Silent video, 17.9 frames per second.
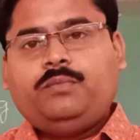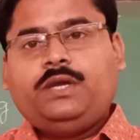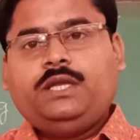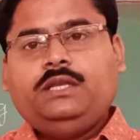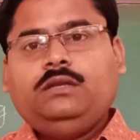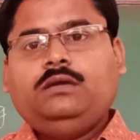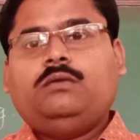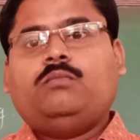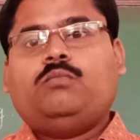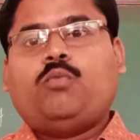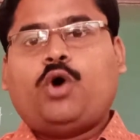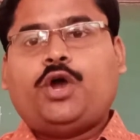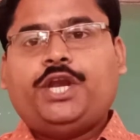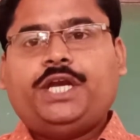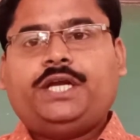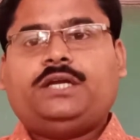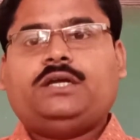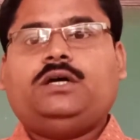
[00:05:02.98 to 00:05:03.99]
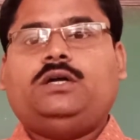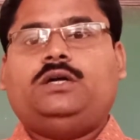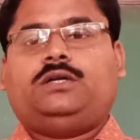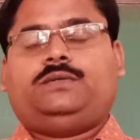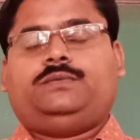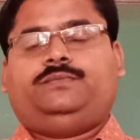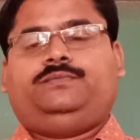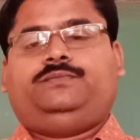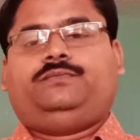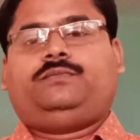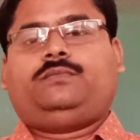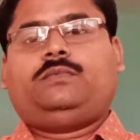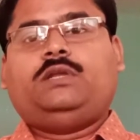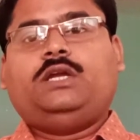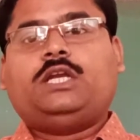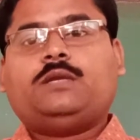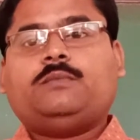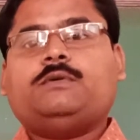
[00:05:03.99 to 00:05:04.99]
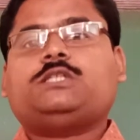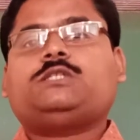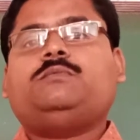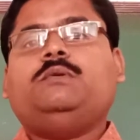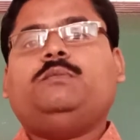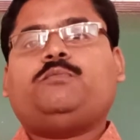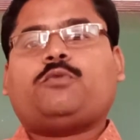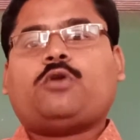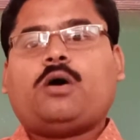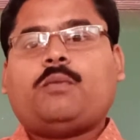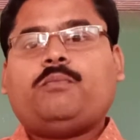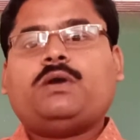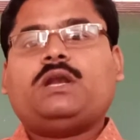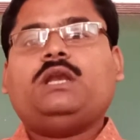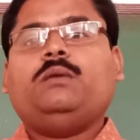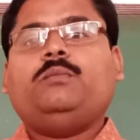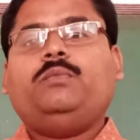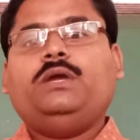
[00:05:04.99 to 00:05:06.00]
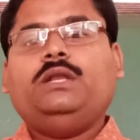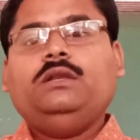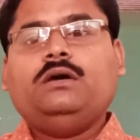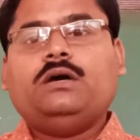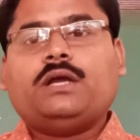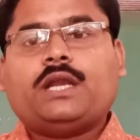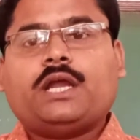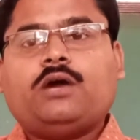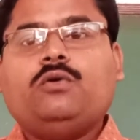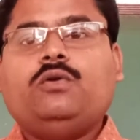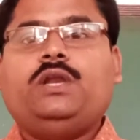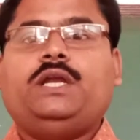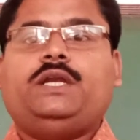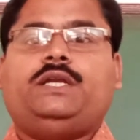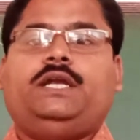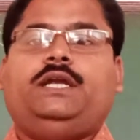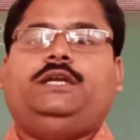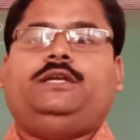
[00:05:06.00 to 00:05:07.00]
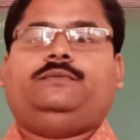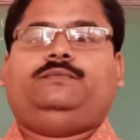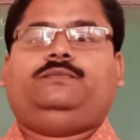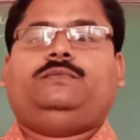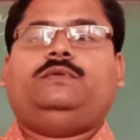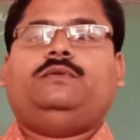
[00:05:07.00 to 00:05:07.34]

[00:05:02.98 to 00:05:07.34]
been monitored. It must be properly been regulated.